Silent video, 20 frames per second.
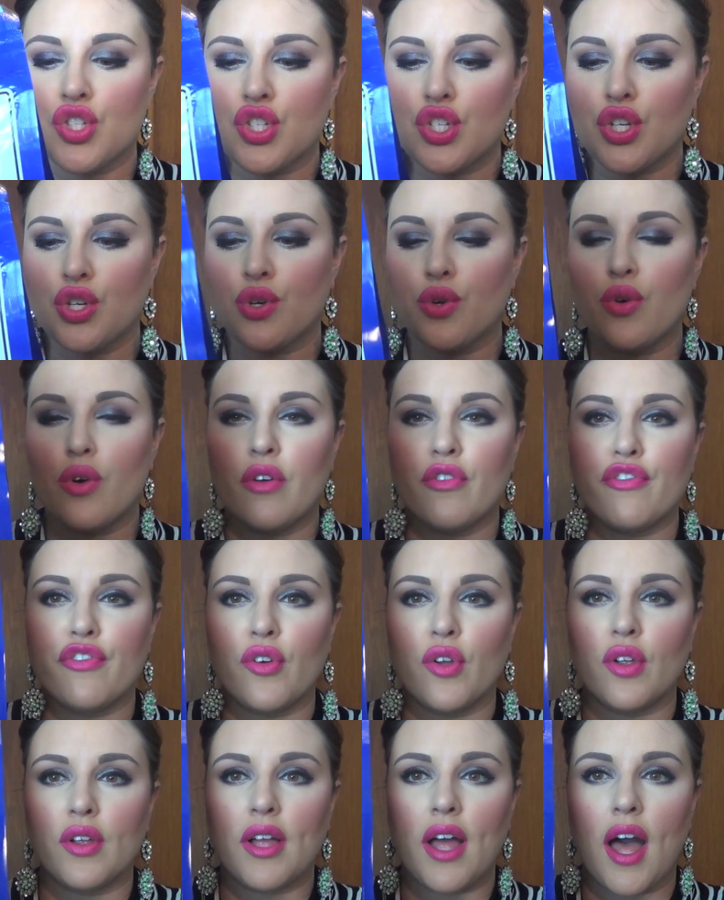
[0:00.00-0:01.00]
2
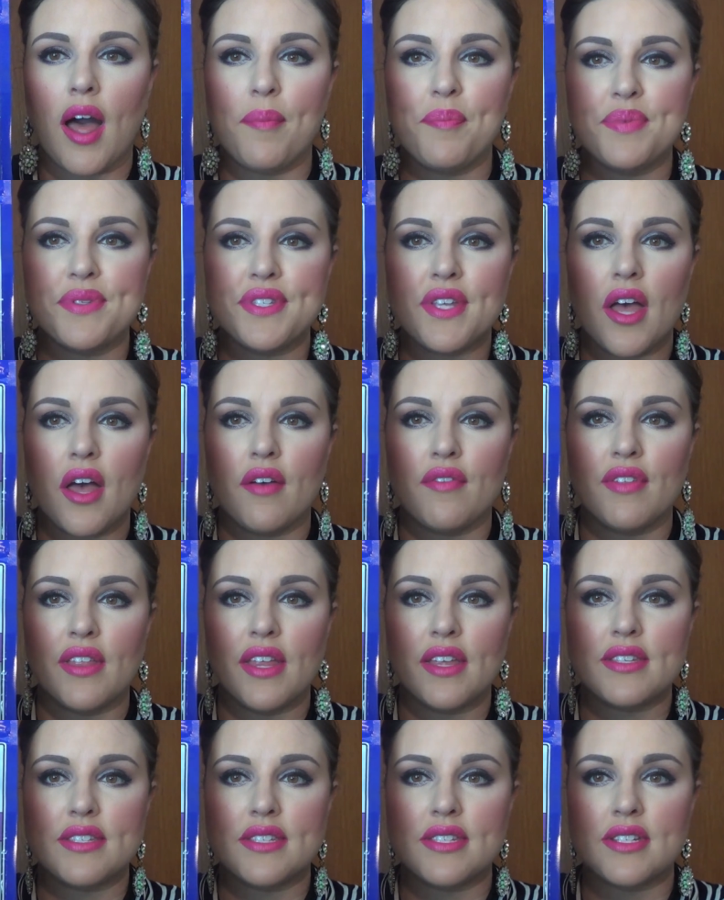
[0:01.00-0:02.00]
full cups of
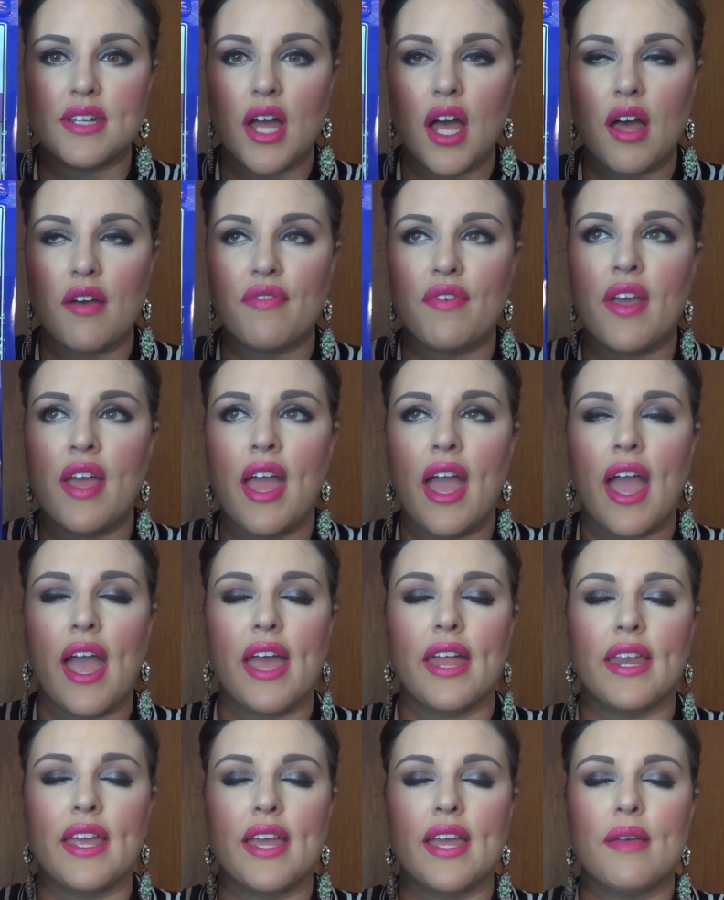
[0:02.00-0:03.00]
this stuff,
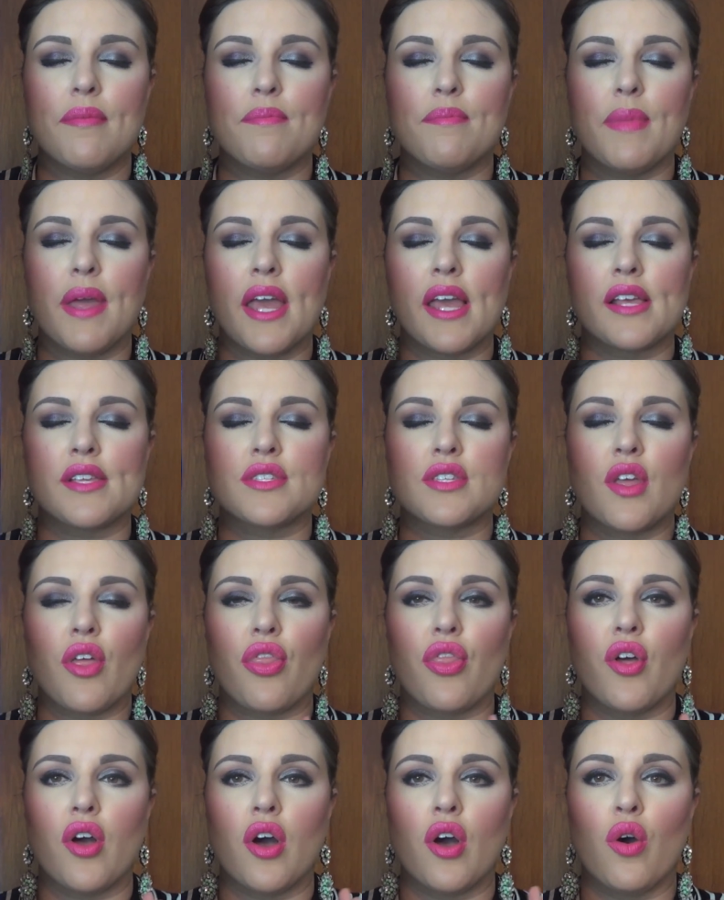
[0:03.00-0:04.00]
and it makes
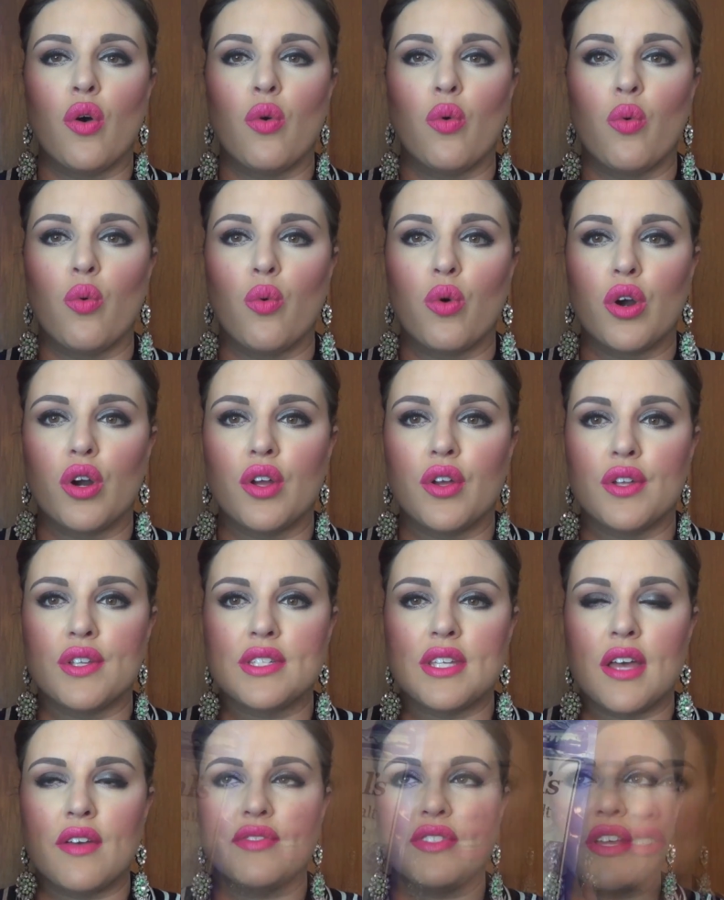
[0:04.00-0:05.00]
the
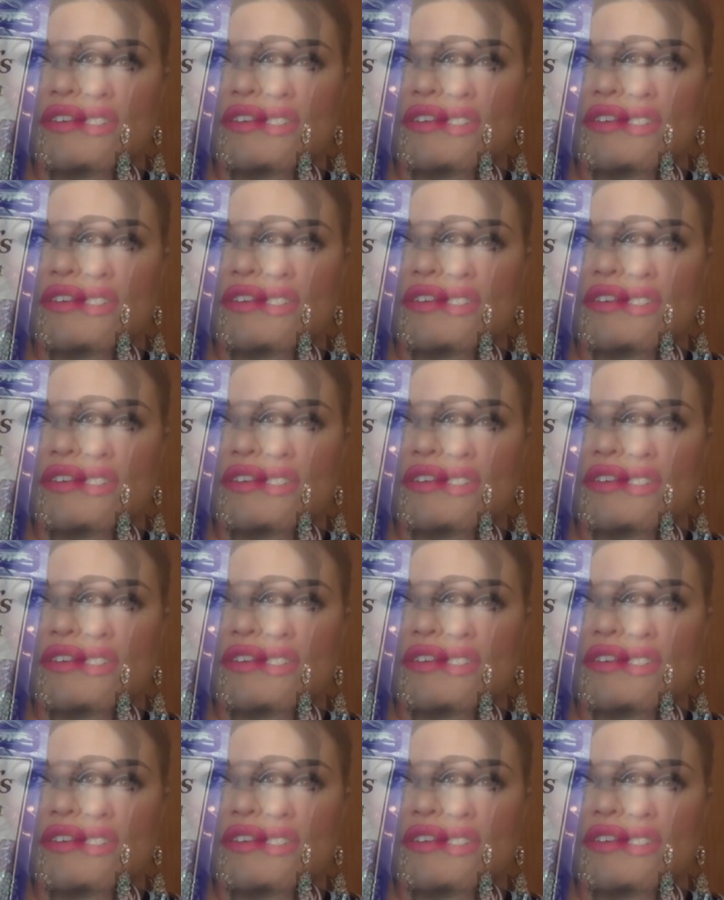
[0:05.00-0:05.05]
world of